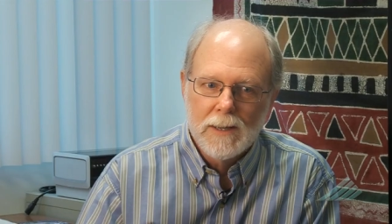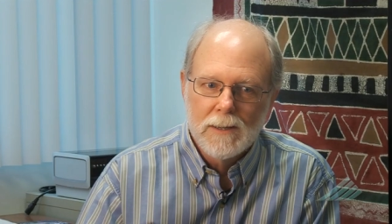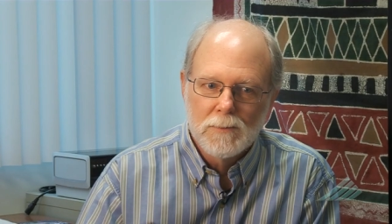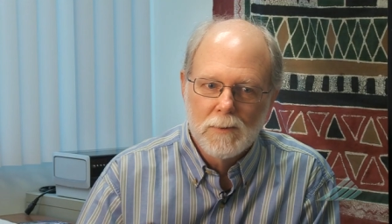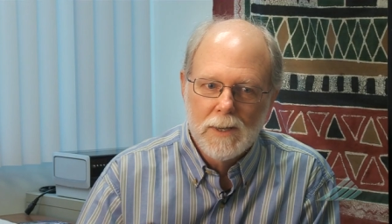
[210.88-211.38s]

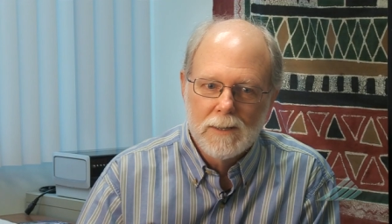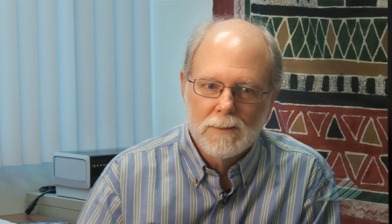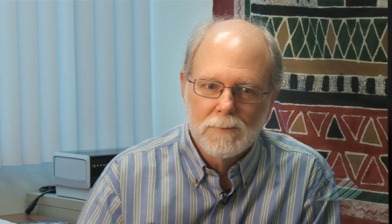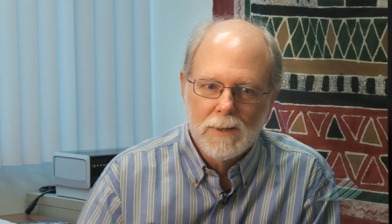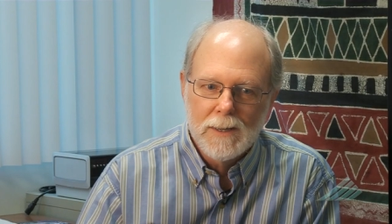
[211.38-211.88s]
don't want
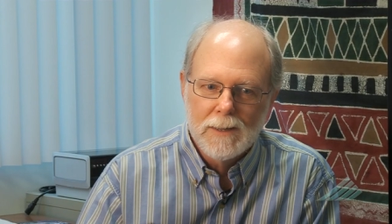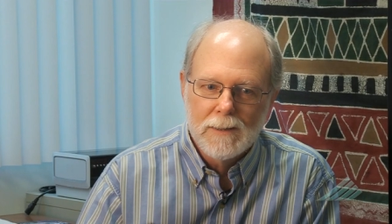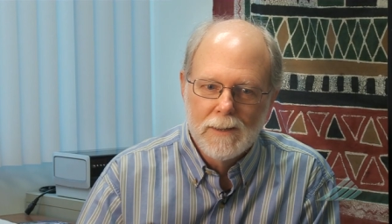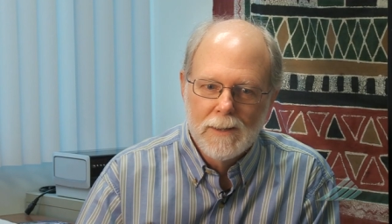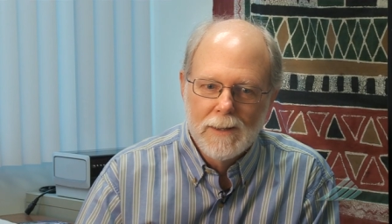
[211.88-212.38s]
to uh,
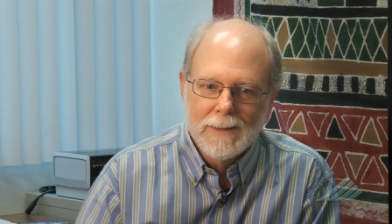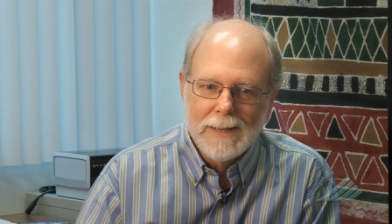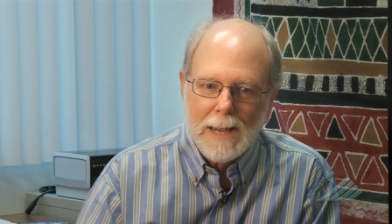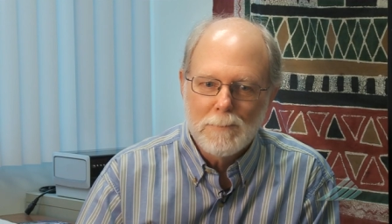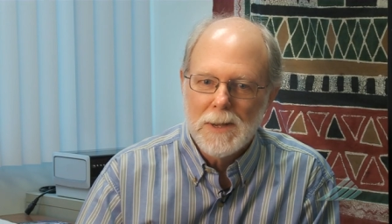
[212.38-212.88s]

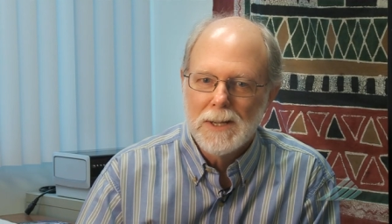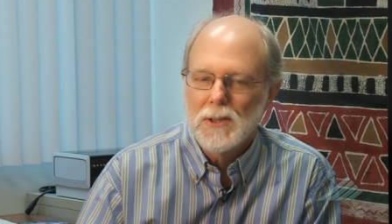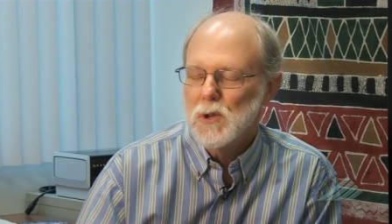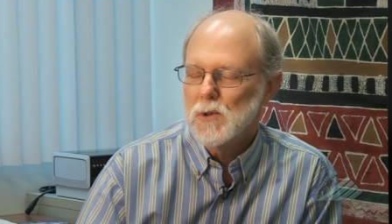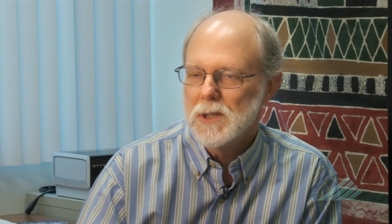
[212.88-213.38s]
dampen
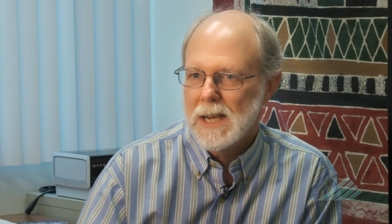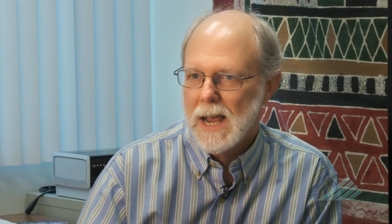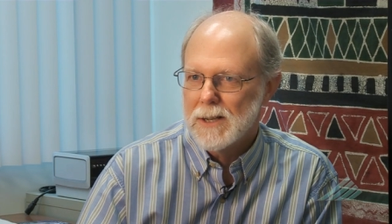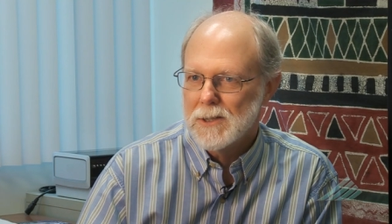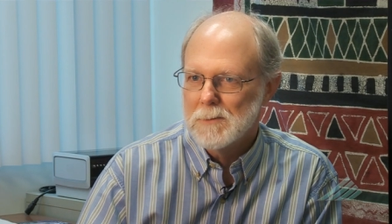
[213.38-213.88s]

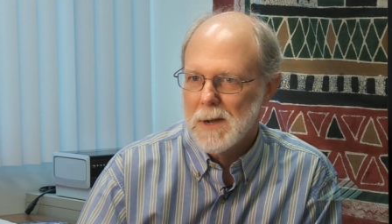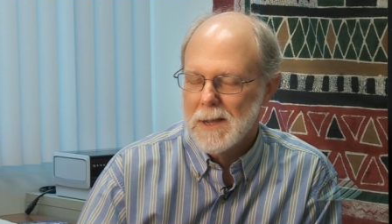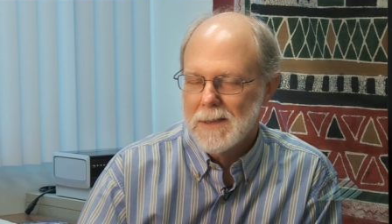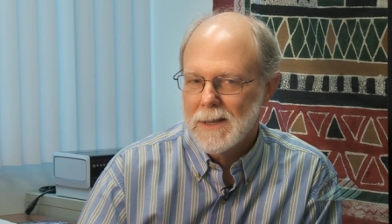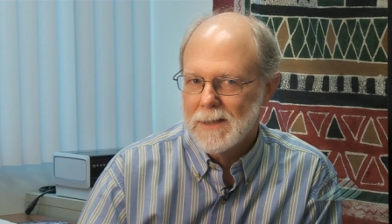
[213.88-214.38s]
enthusiasm. I
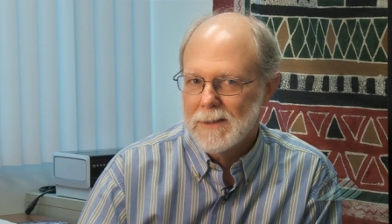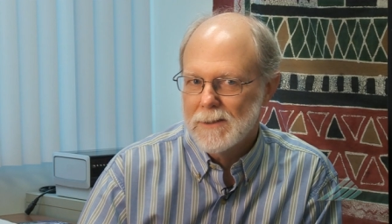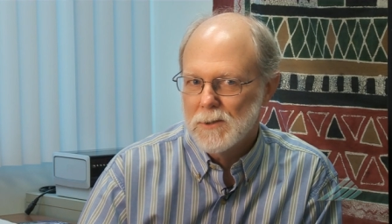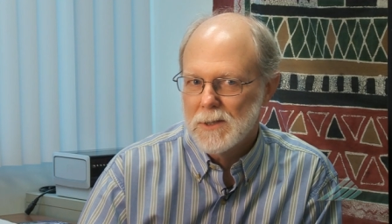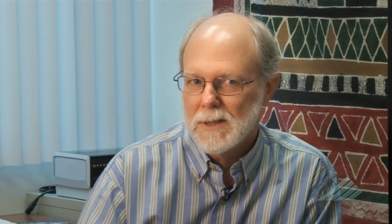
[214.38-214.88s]
think this
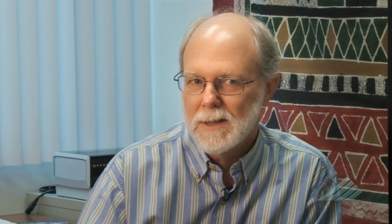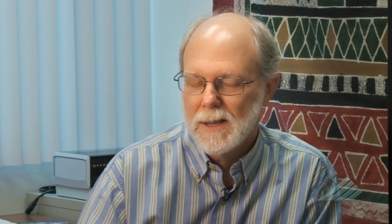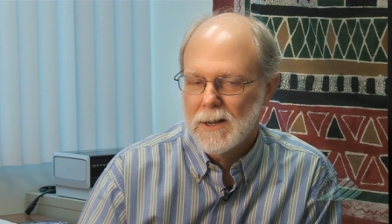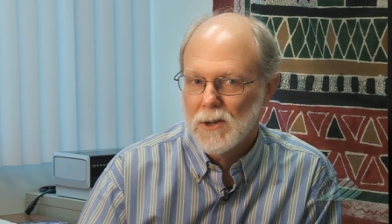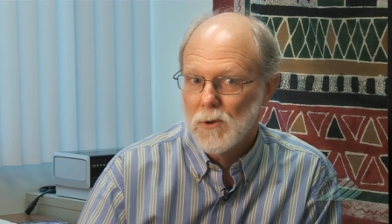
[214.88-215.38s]
was a,
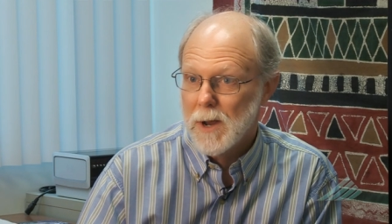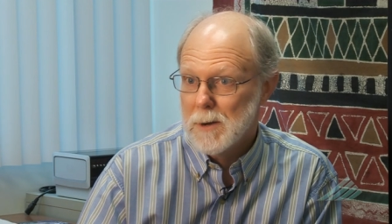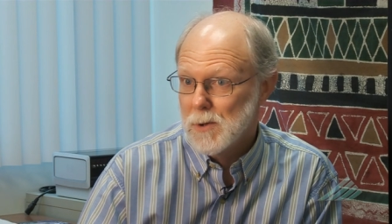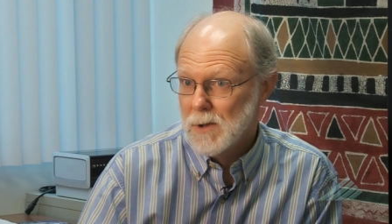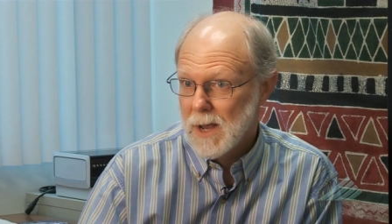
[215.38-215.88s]
an
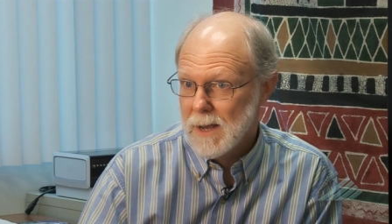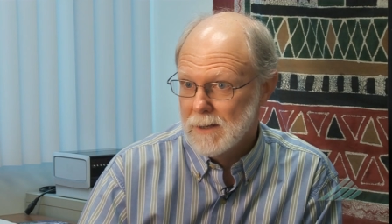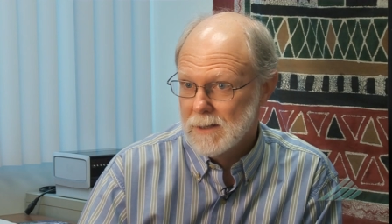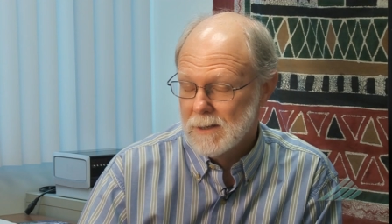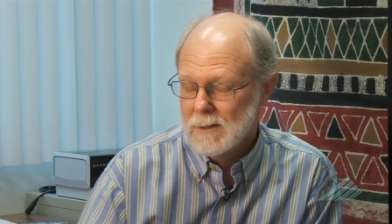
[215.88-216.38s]
incredible
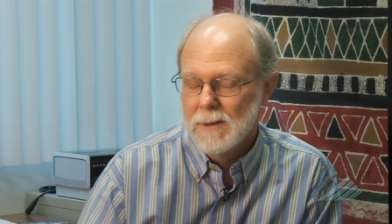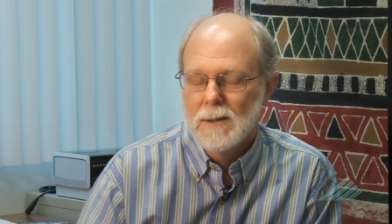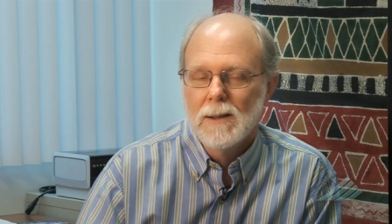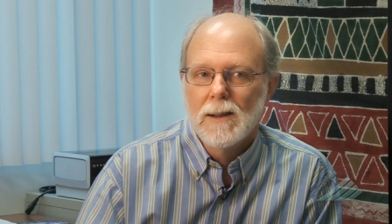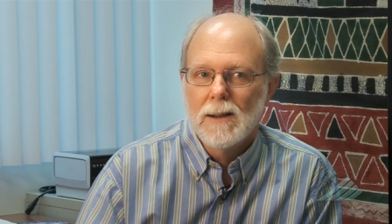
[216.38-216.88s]
case.
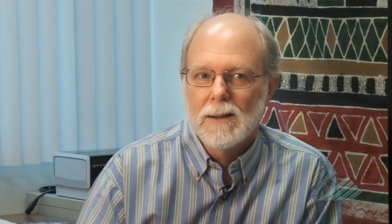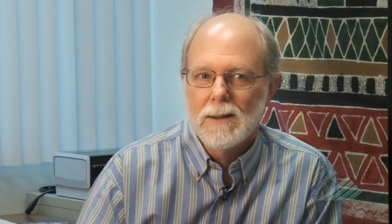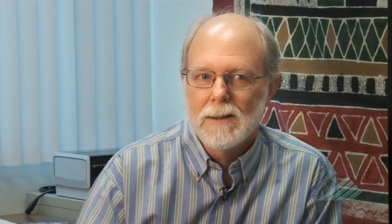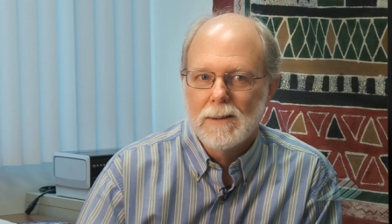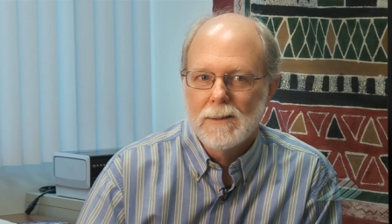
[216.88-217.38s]

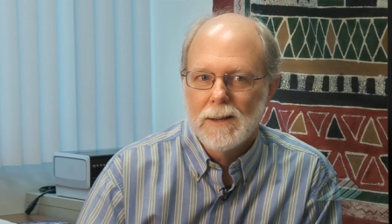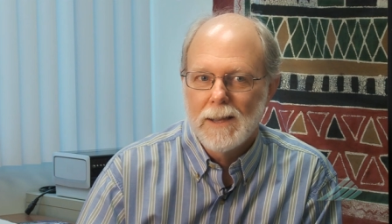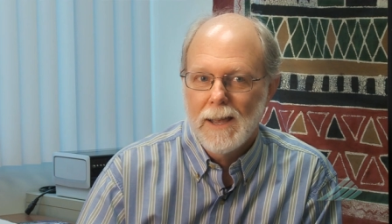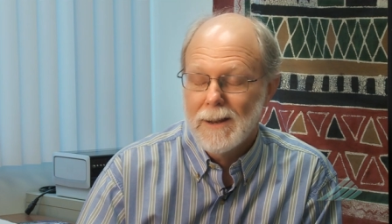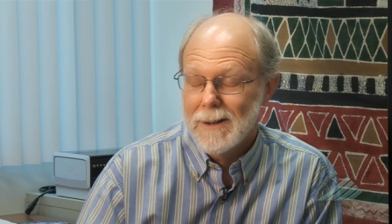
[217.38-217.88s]
Uh,
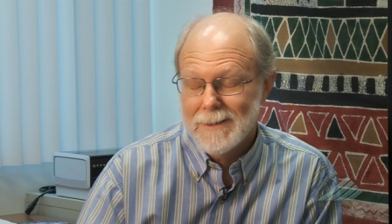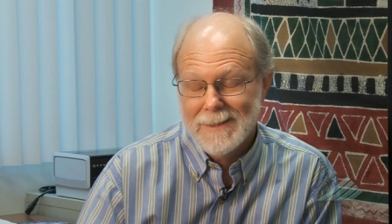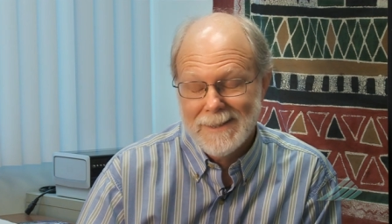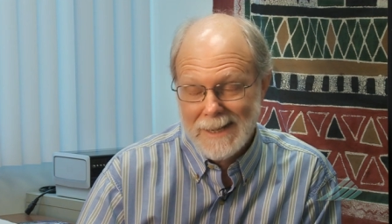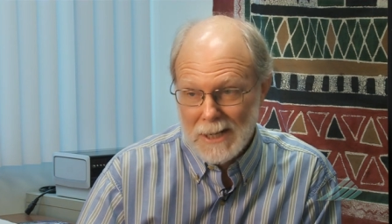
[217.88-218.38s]
again, a
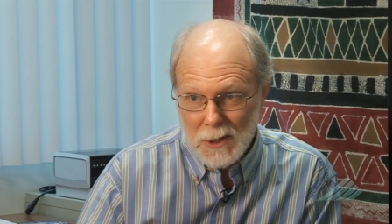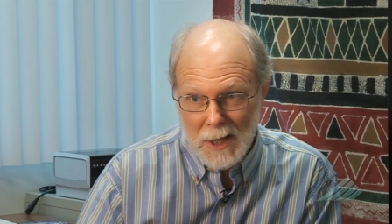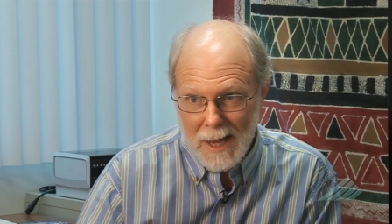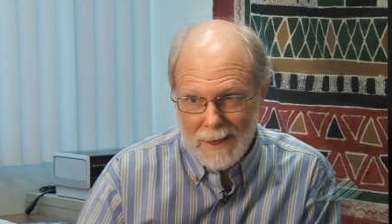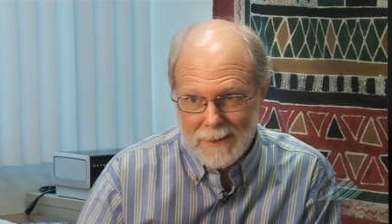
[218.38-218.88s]
single
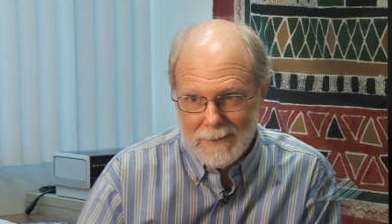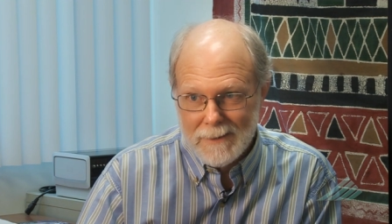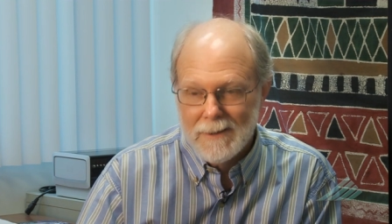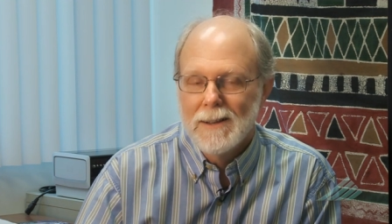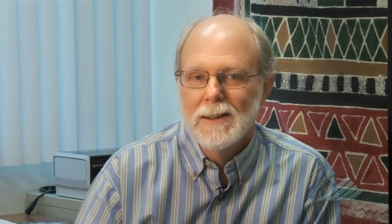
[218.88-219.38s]
case
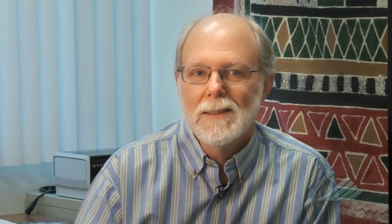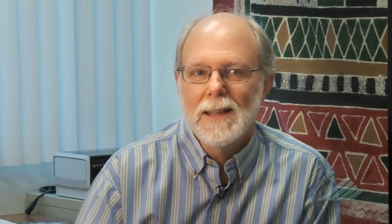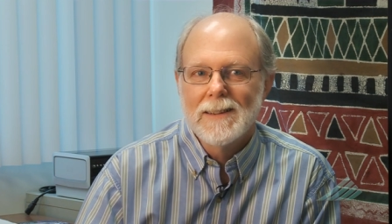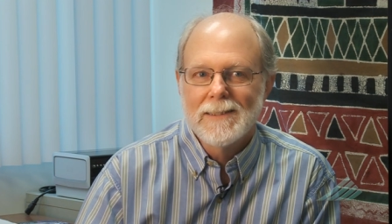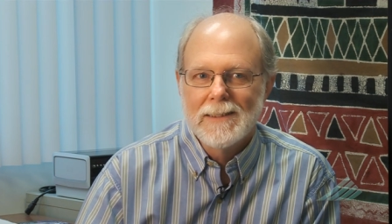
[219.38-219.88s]

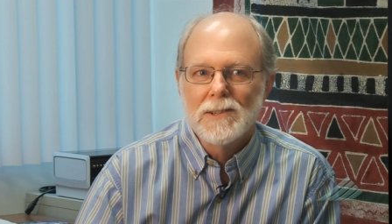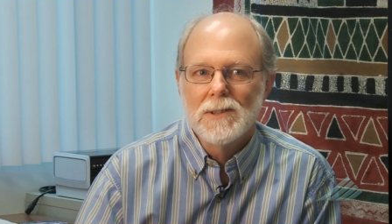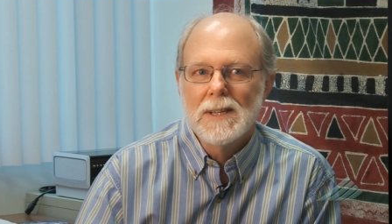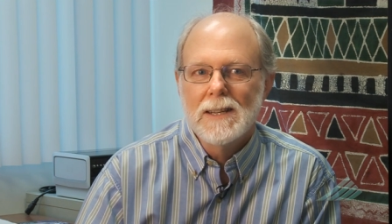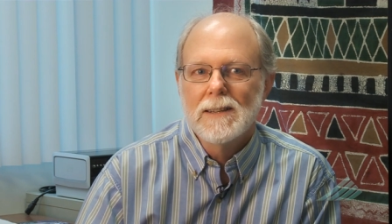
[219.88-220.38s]
that still
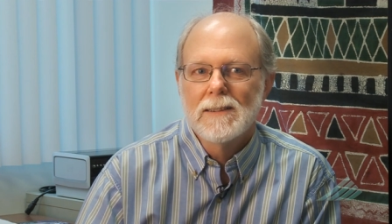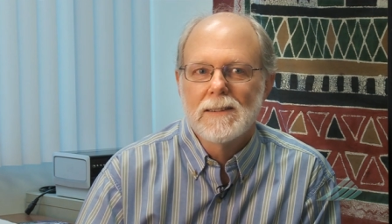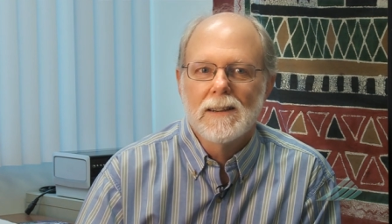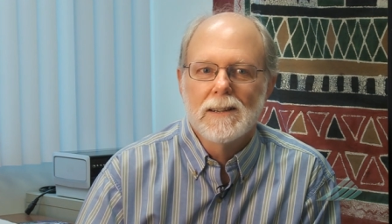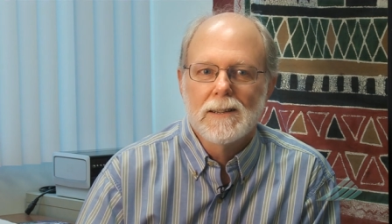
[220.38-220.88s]
needs
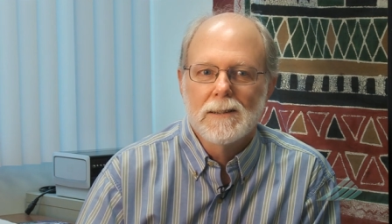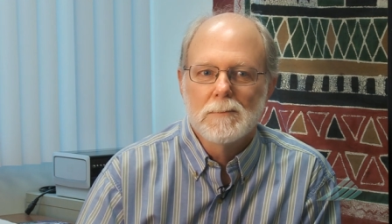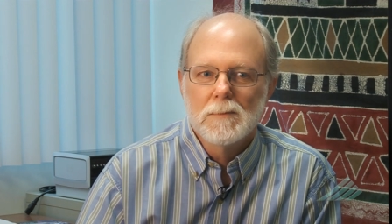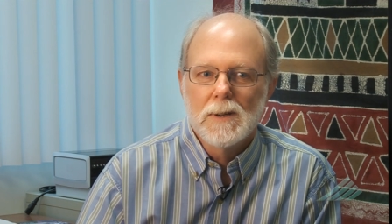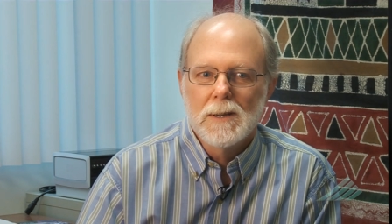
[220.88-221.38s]
um,
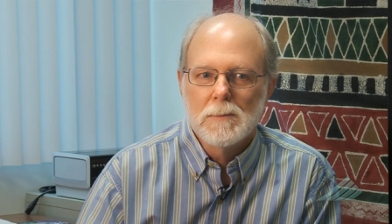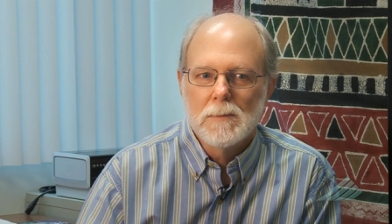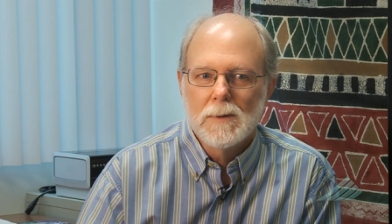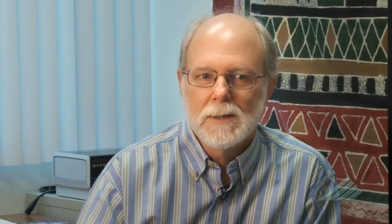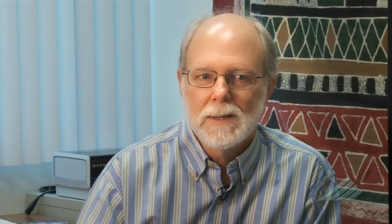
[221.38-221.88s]
um
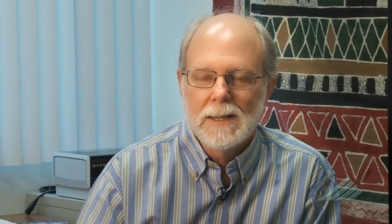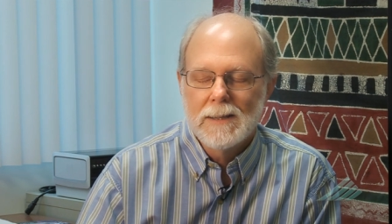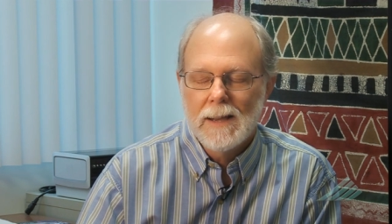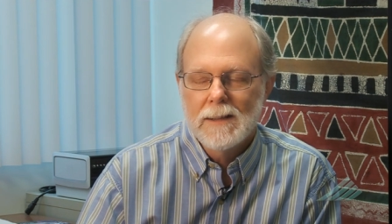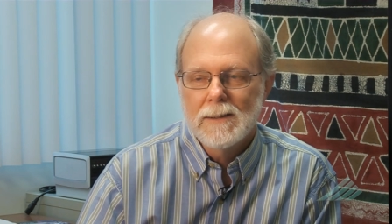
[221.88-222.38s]
uh,
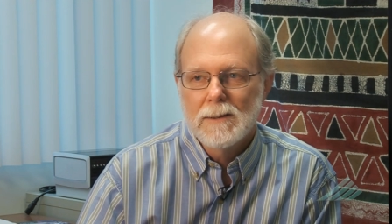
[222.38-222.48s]
intense